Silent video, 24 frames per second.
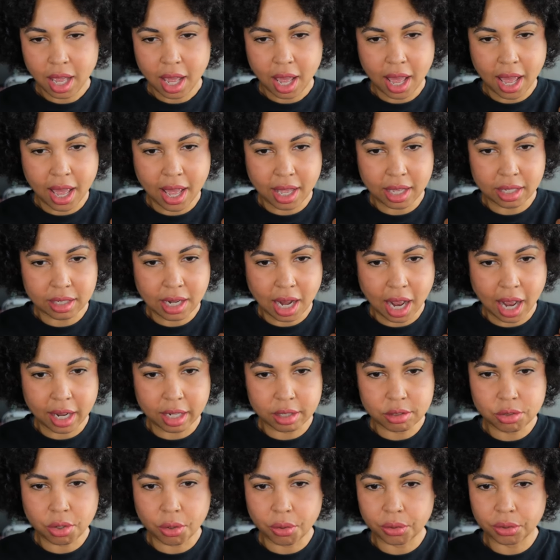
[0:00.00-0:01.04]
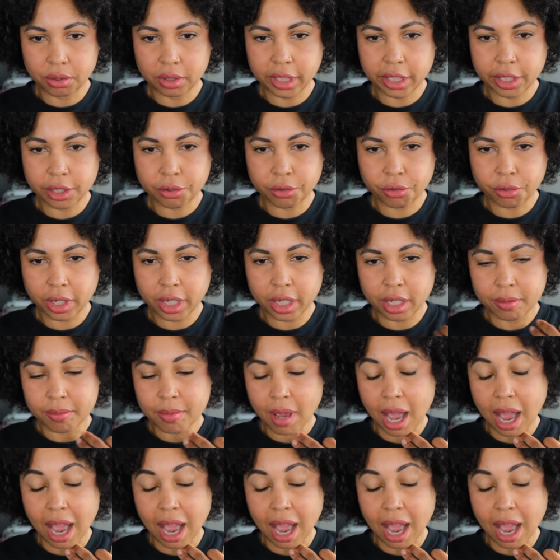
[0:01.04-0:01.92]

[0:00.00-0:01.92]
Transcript: And I totally agree.